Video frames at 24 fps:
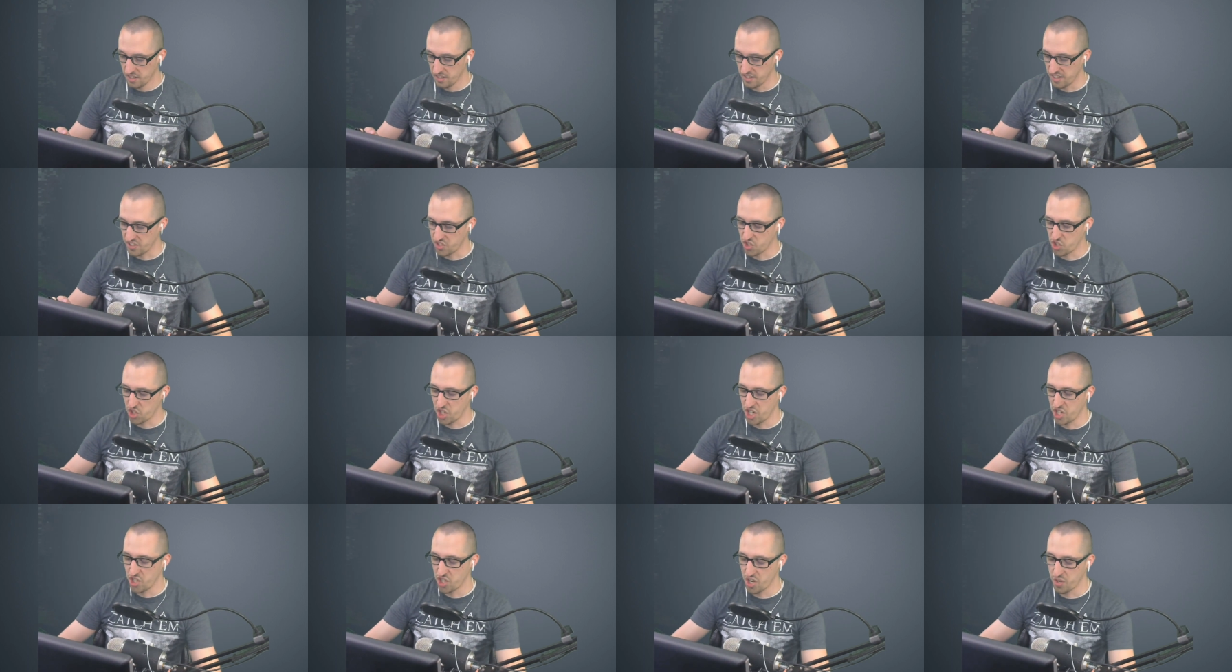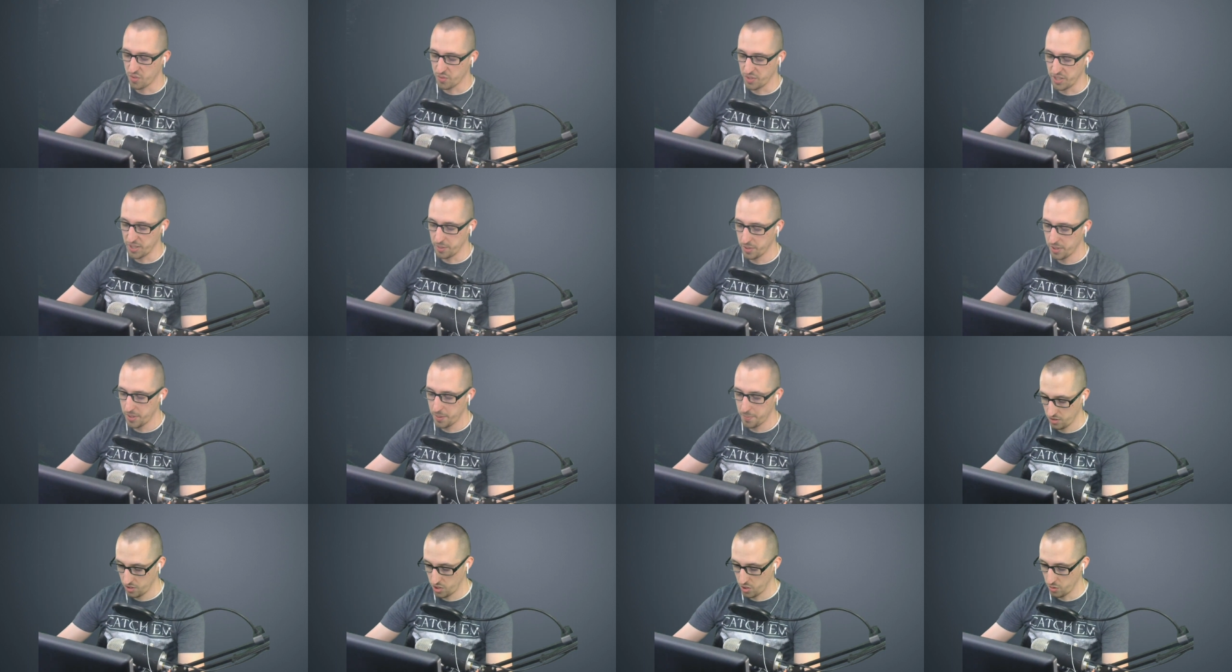Let's change our ramp
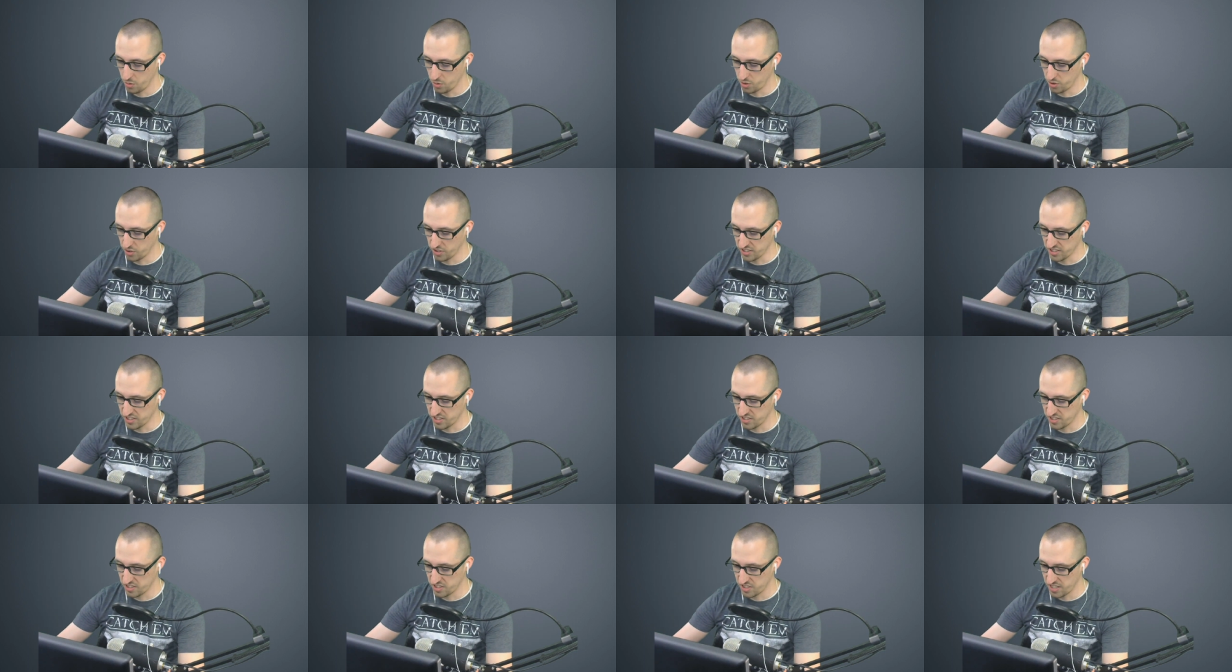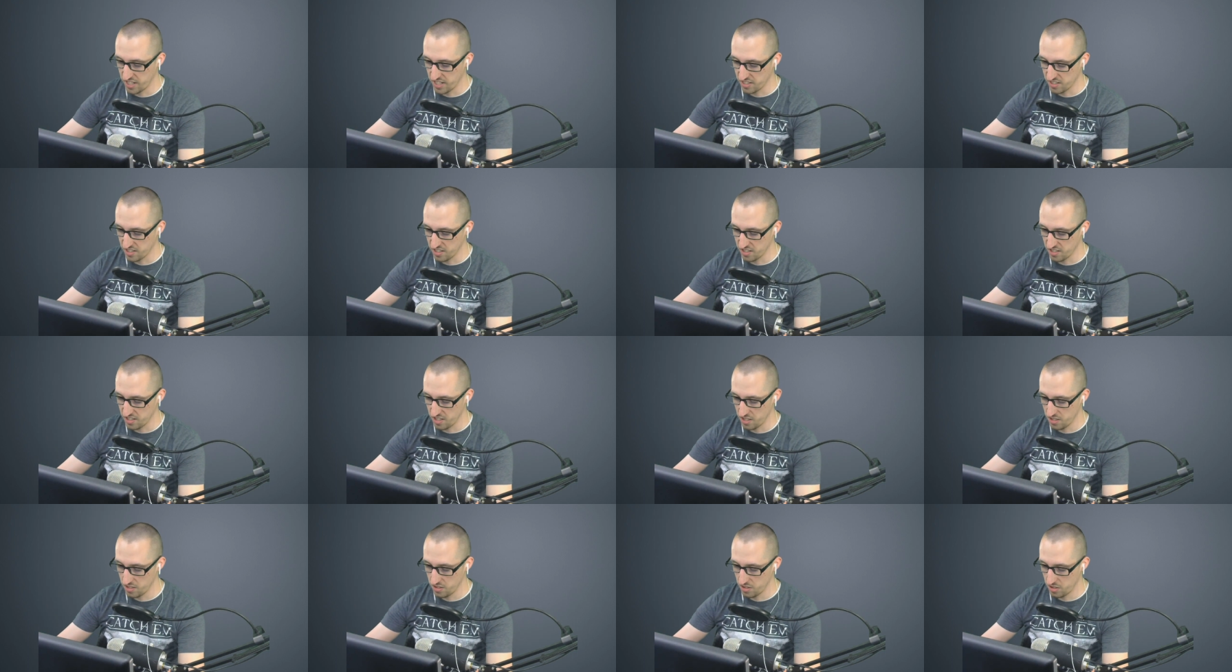up. Two clicks takes us
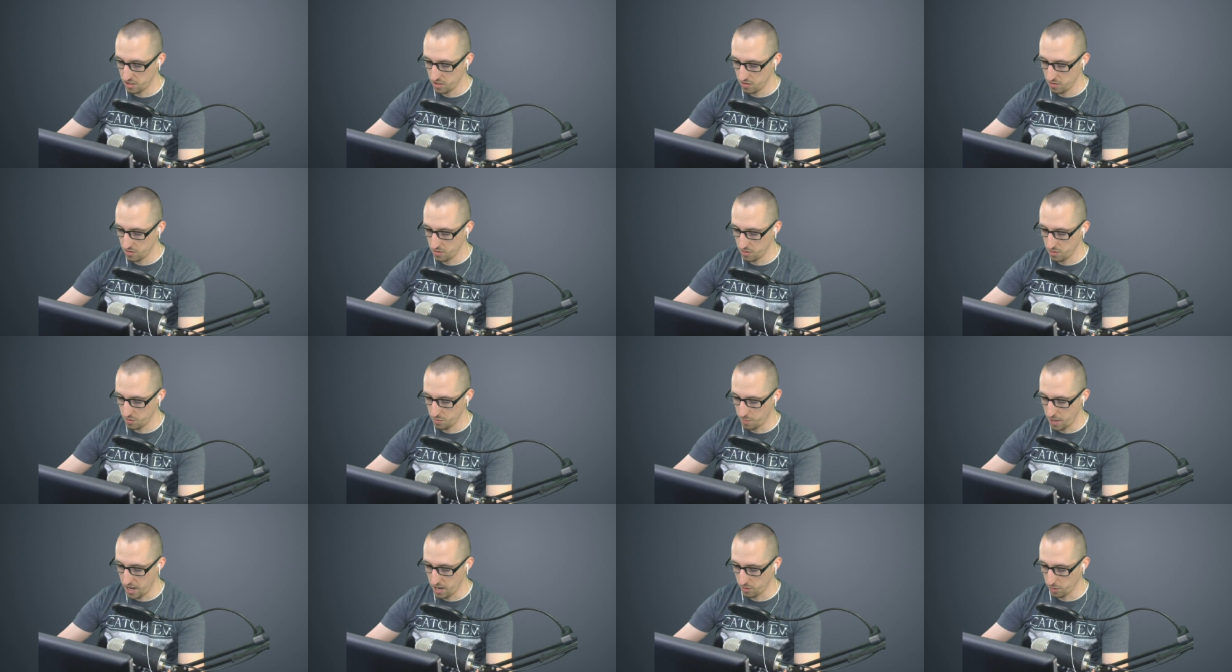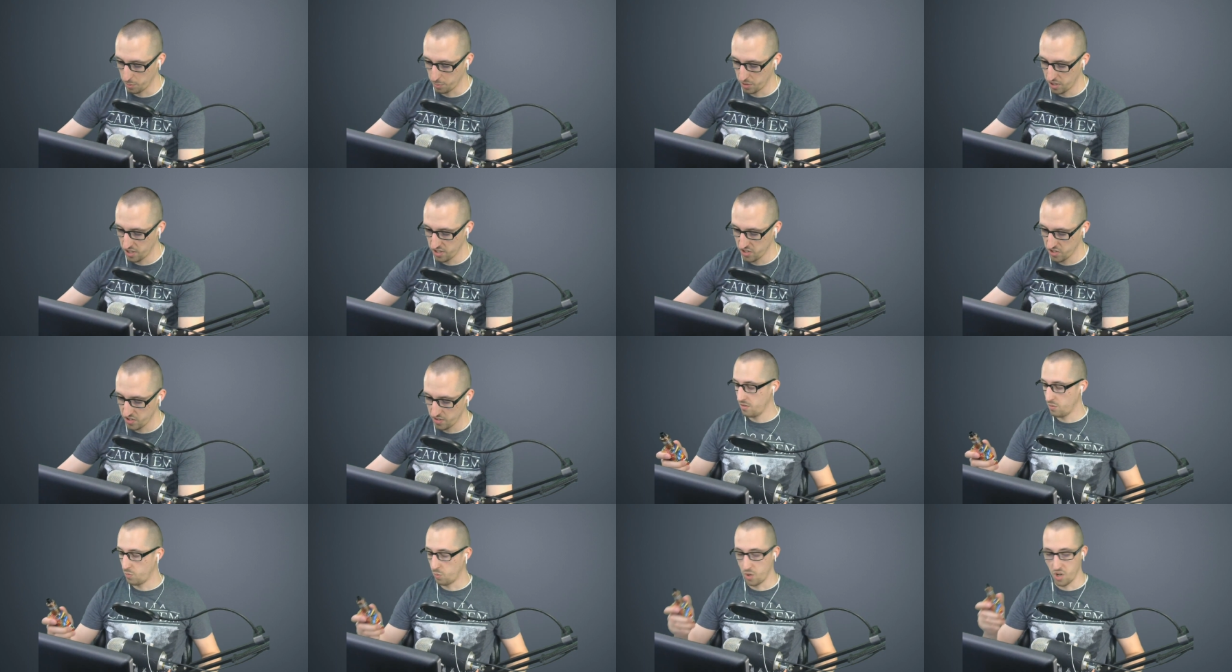into Power
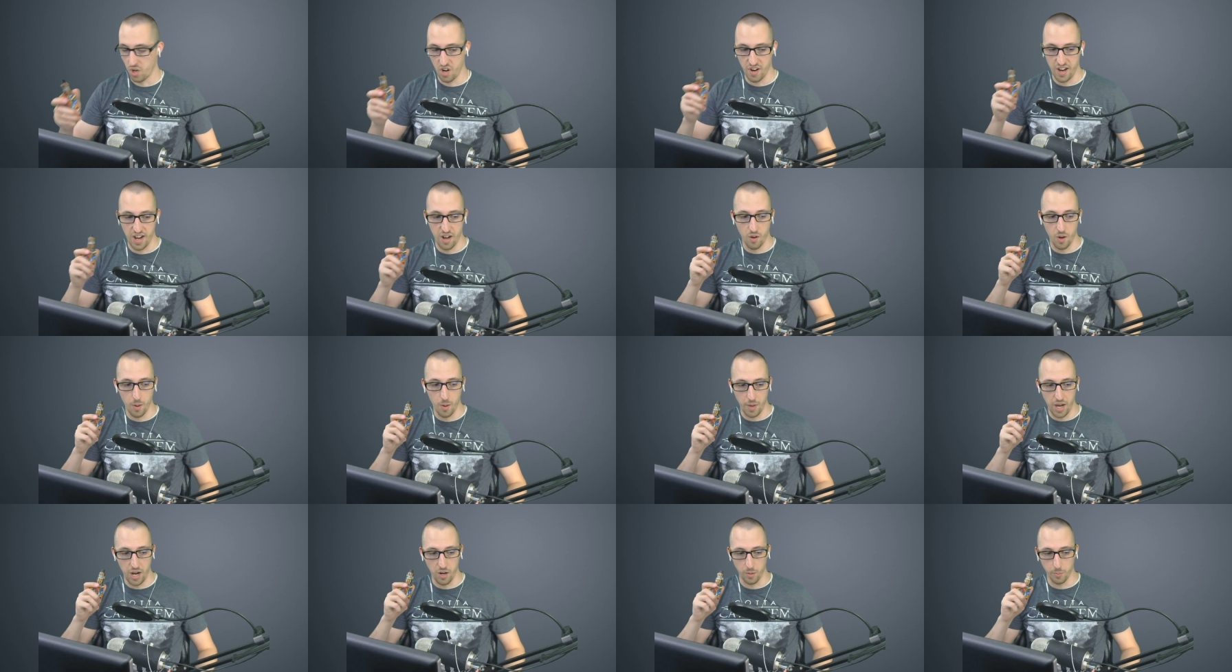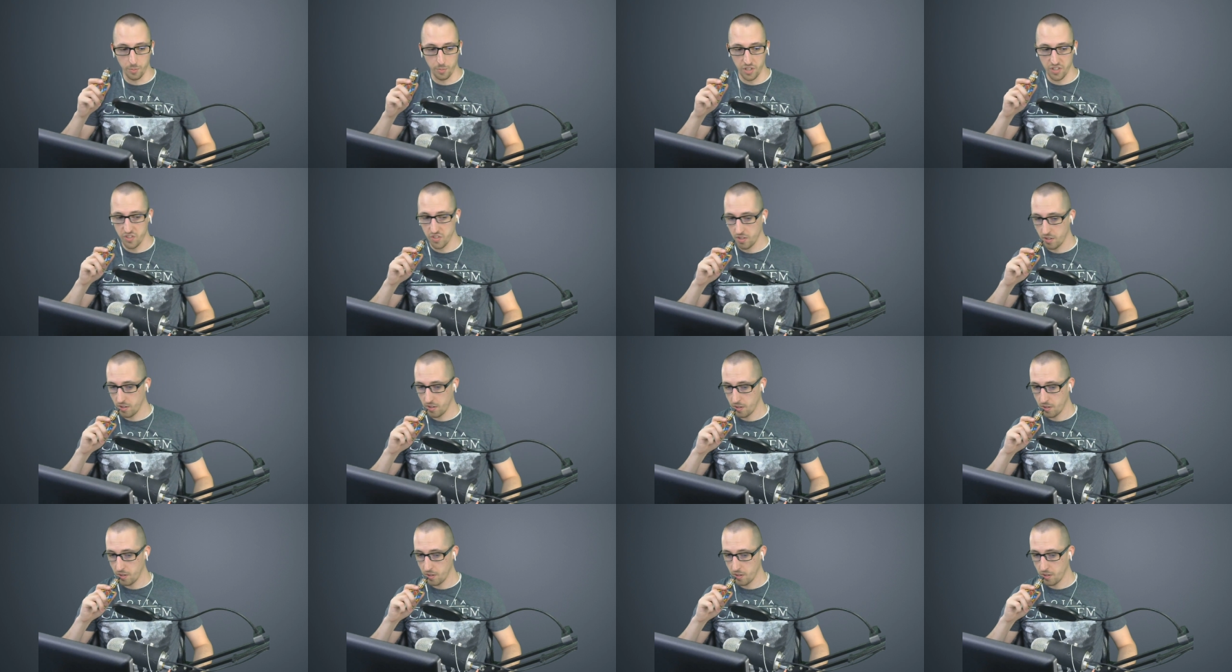Plus. We're now on Power Plus.